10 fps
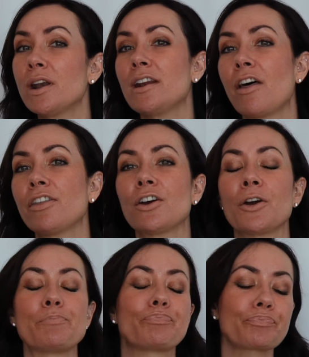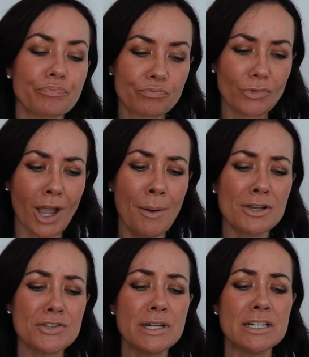another. I'm
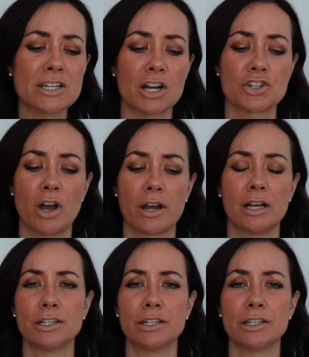also going to touch on a